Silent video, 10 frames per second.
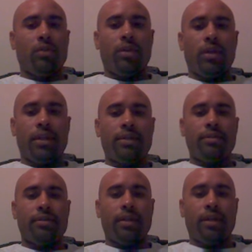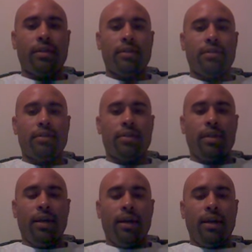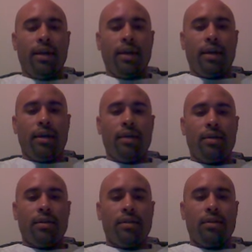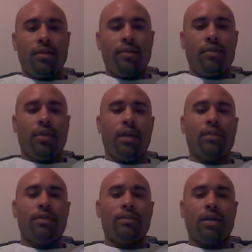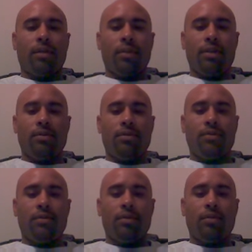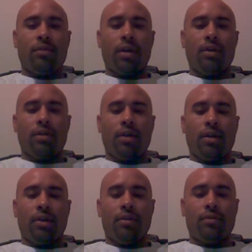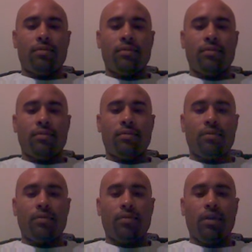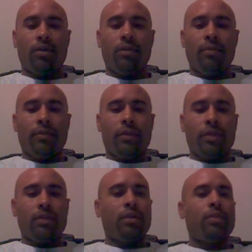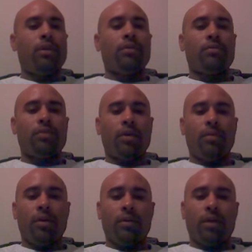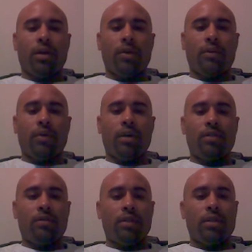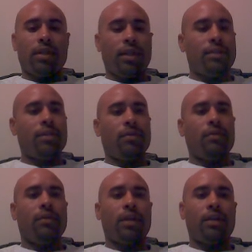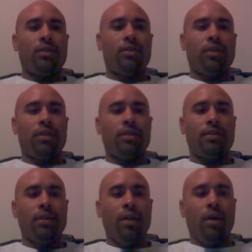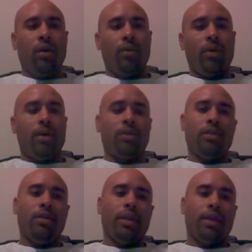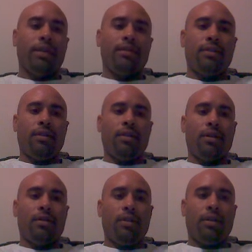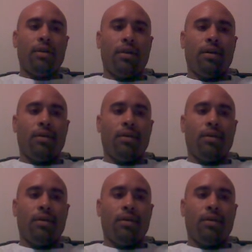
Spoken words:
some more lessons like this. And if you like these type lessons, just write a, you know, just let me know. Let me know when I come around. Just raise your hand and tell me if you like doing this, what else you'd like to see done, and